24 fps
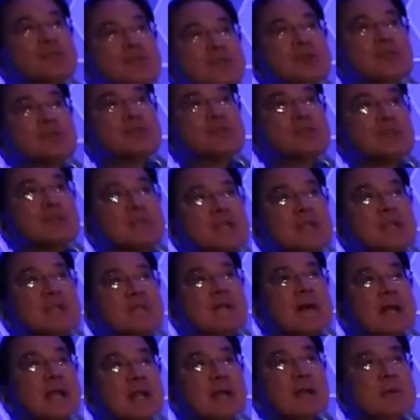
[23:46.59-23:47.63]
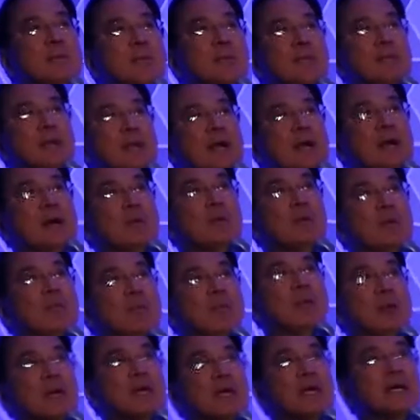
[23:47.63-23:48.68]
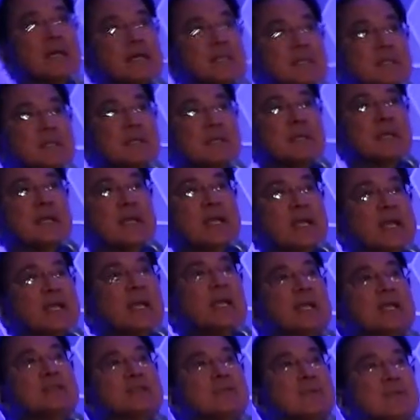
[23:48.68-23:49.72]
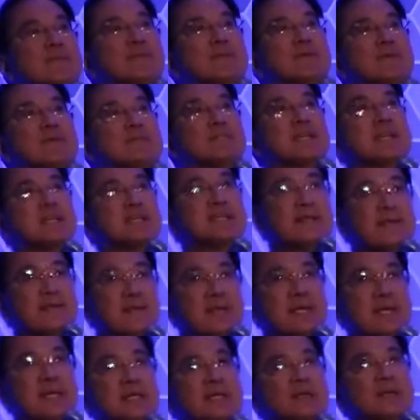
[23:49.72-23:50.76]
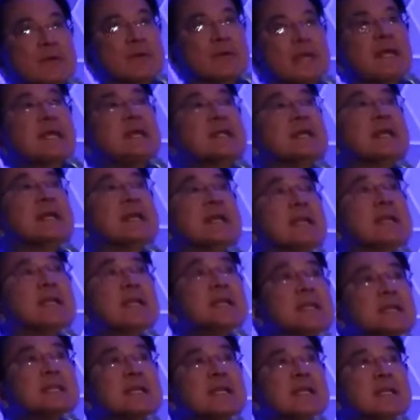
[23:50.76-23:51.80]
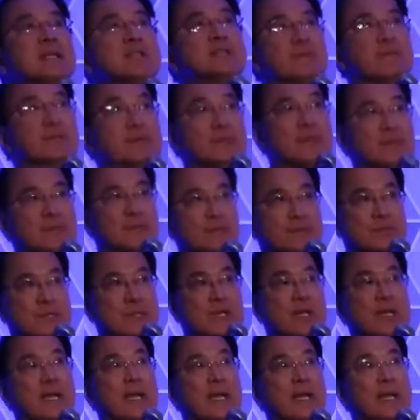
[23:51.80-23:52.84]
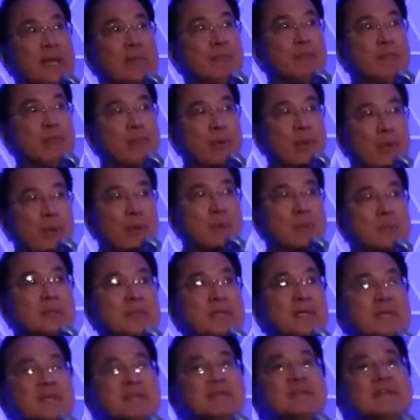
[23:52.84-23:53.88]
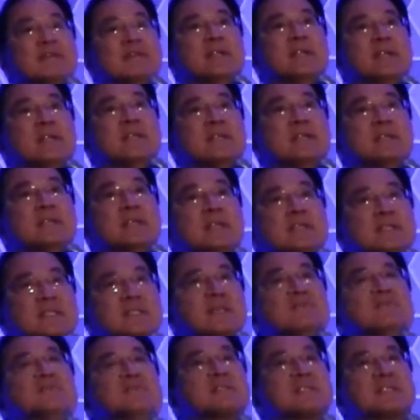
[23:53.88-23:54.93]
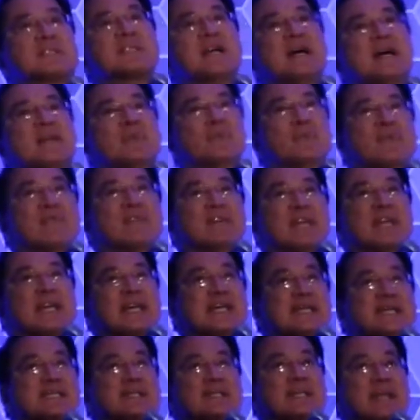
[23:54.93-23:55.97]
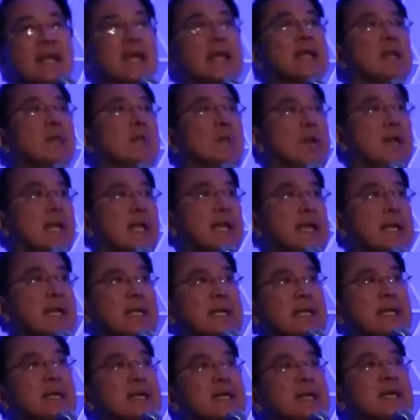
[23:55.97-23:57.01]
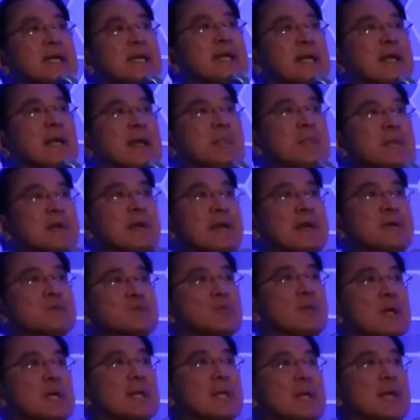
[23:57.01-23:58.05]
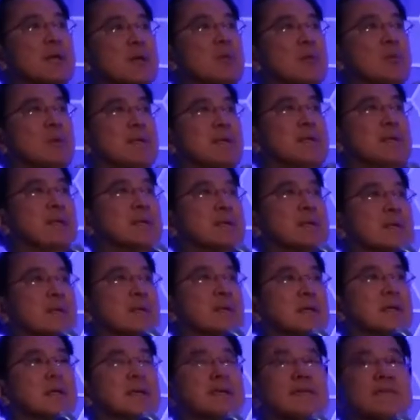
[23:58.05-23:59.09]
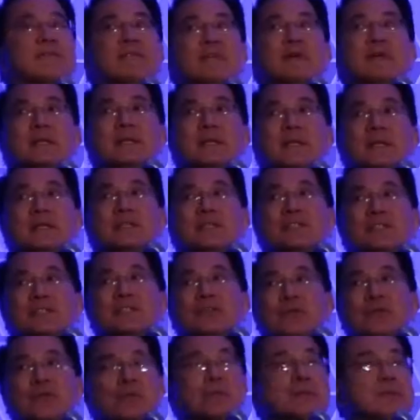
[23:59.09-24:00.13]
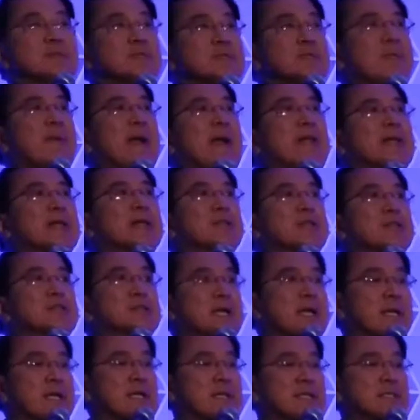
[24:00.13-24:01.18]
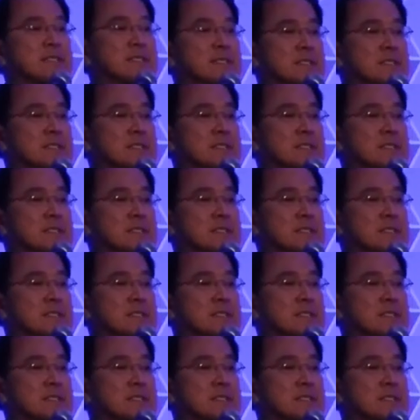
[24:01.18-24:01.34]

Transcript: used to develop our products, each of those activities or at least each of those important activities seem to start with an S anyway. And perhaps one day we can convert these to Spanish and it